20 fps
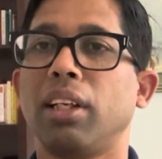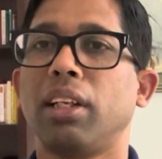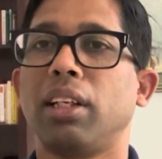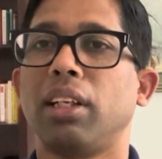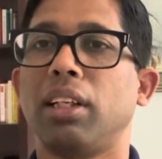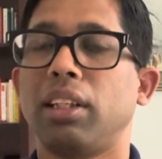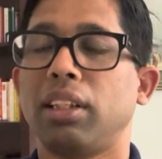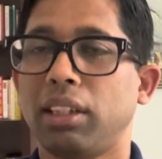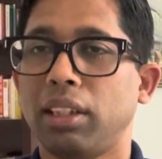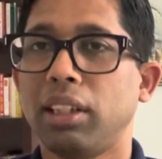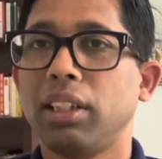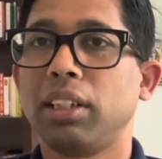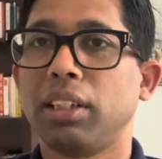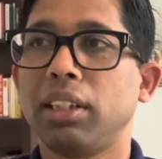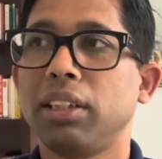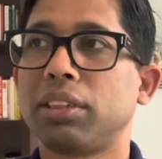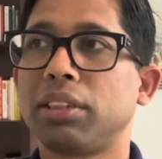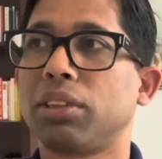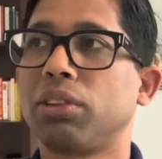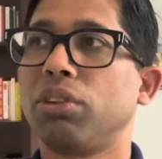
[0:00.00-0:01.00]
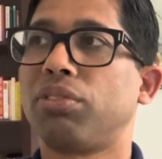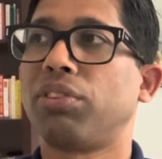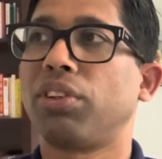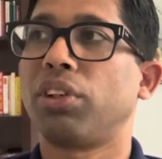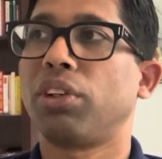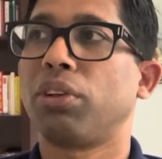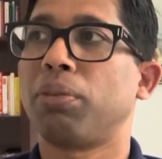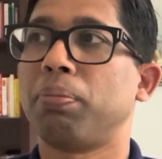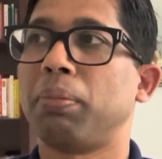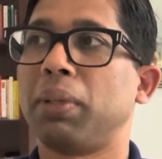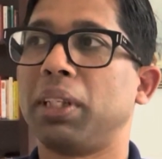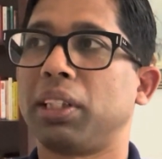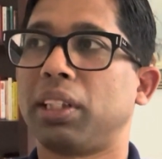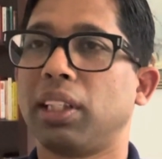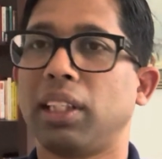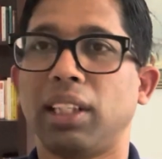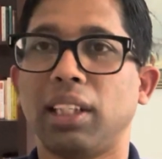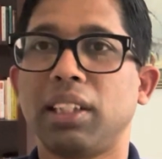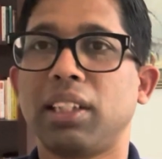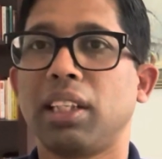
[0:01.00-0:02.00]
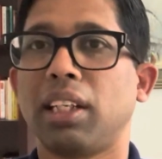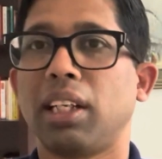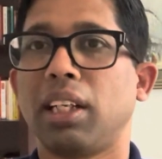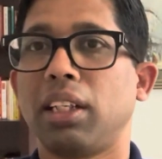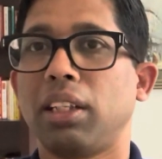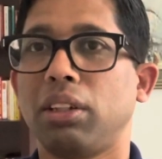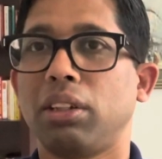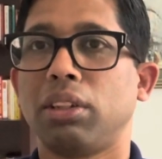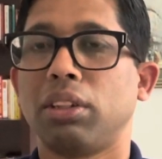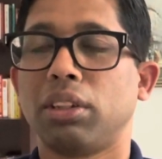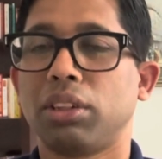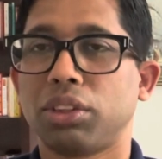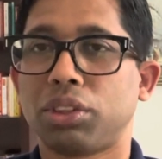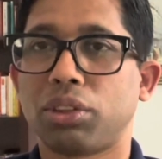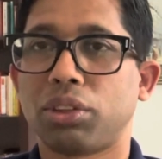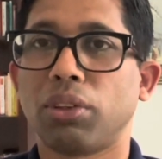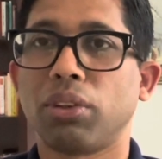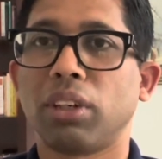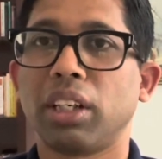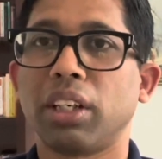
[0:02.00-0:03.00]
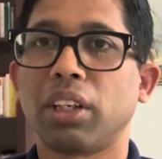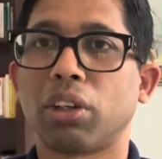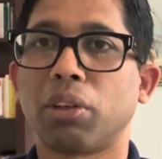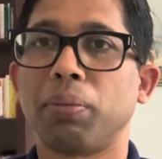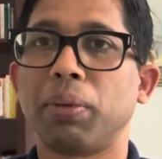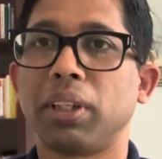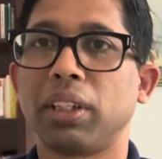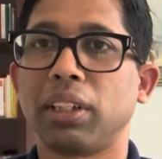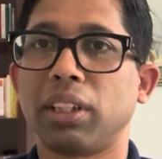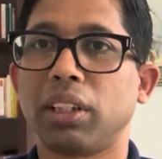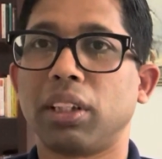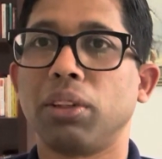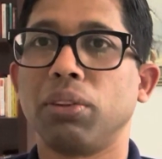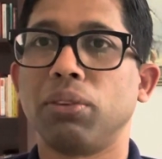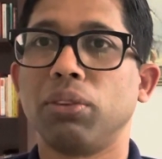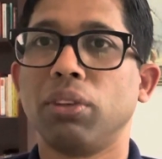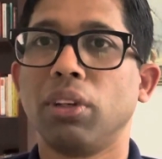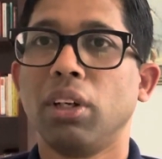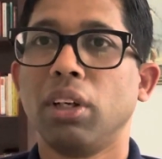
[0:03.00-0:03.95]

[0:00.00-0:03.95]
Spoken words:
It's good for your mental health, and I strongly recommend that you